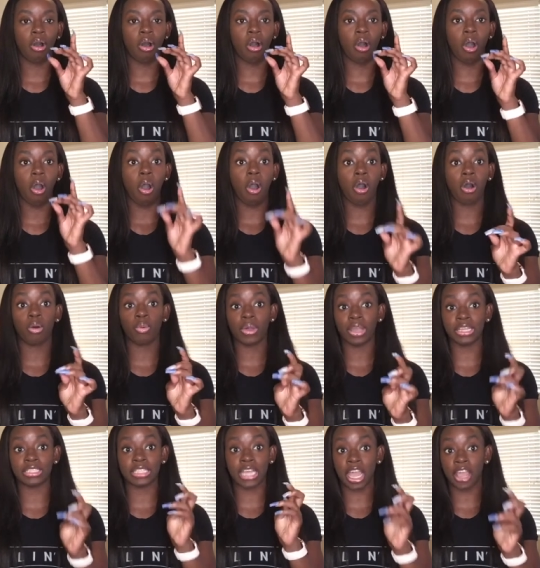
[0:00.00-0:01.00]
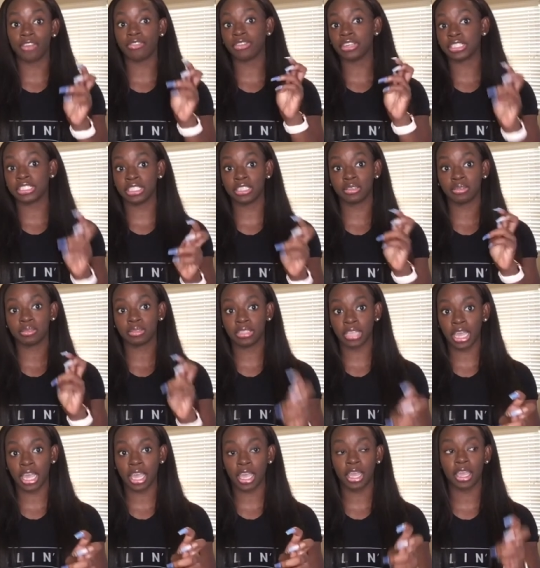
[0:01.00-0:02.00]
always every single
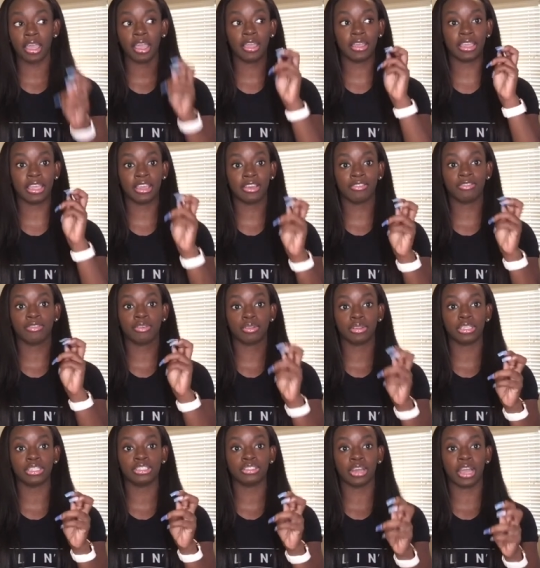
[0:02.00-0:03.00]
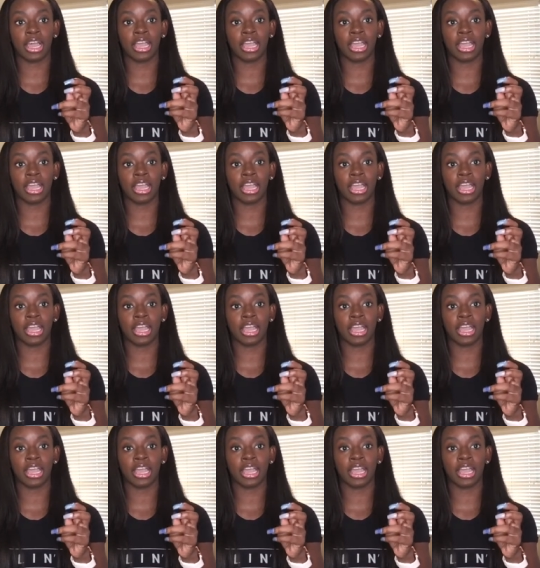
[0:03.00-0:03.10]
day get fully dry.